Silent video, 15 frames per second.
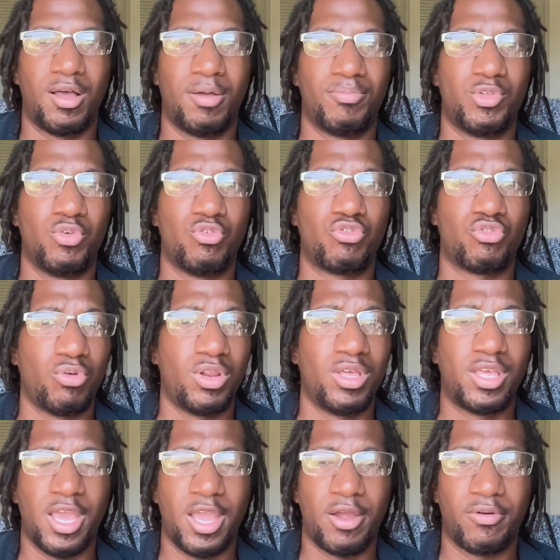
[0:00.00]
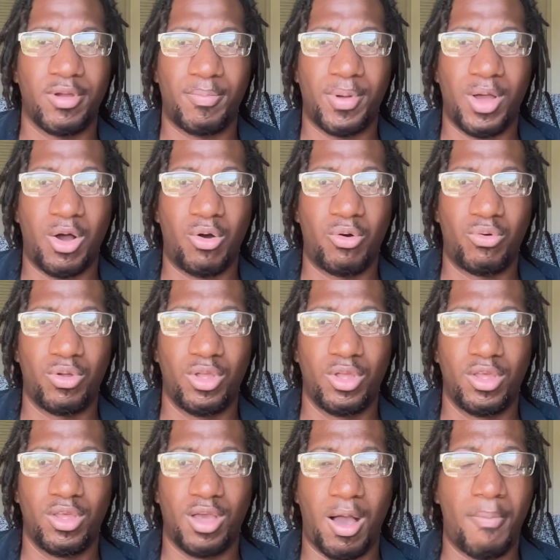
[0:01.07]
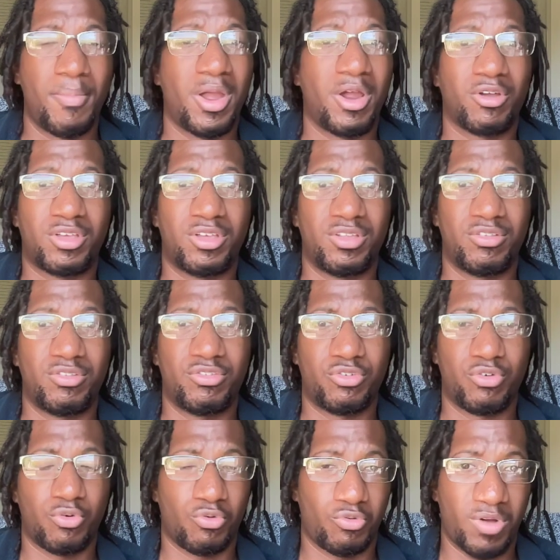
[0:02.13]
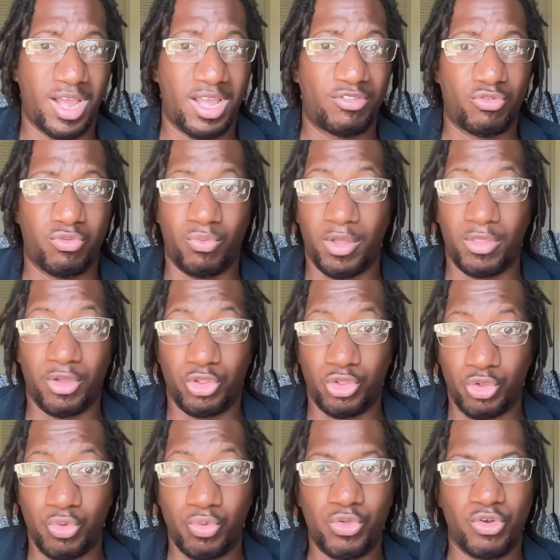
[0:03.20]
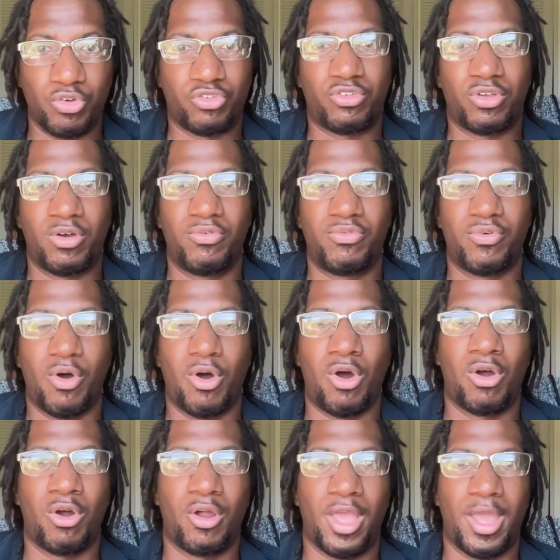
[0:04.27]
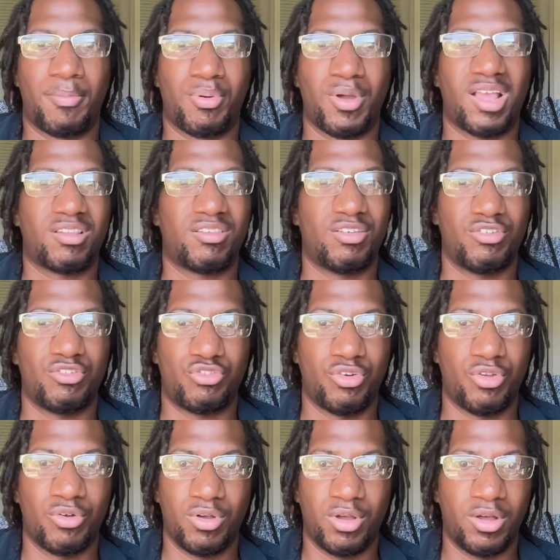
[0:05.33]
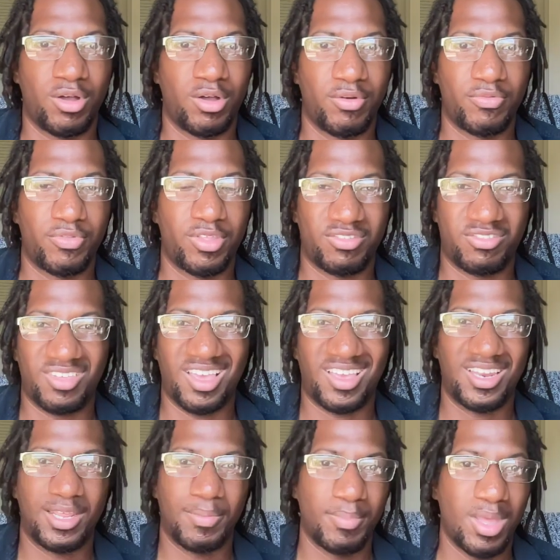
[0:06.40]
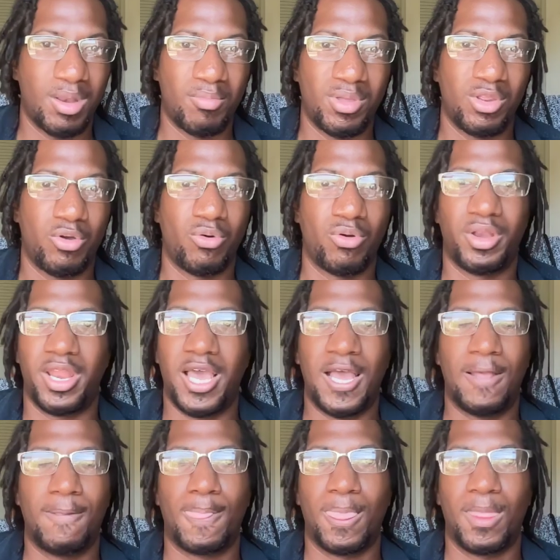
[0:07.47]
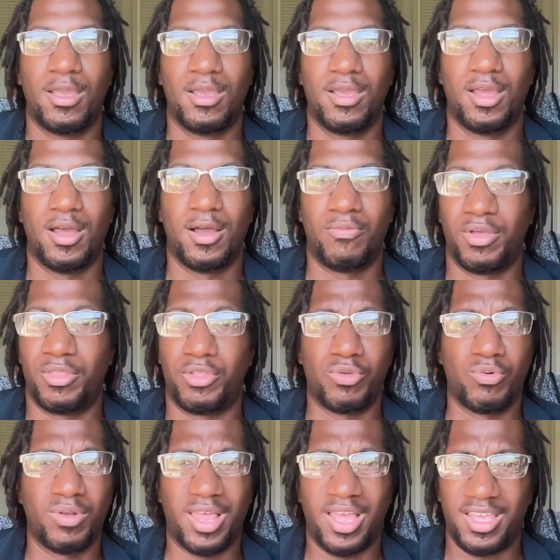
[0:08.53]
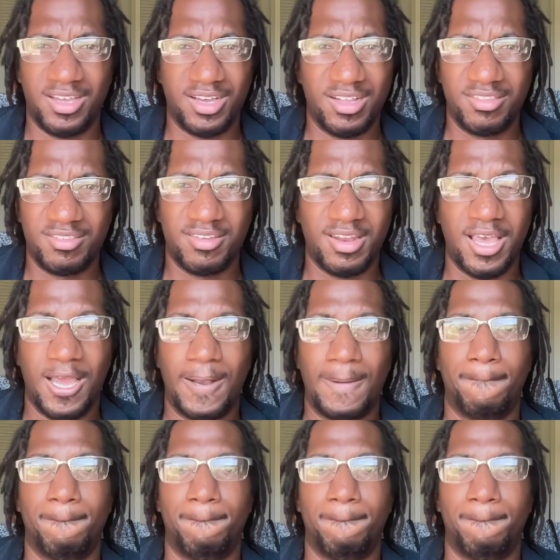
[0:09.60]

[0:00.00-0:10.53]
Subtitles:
you truly care about Americans' rights, whether you yourself are a practitioner of the Second Amendment or not, whether you like guns or not,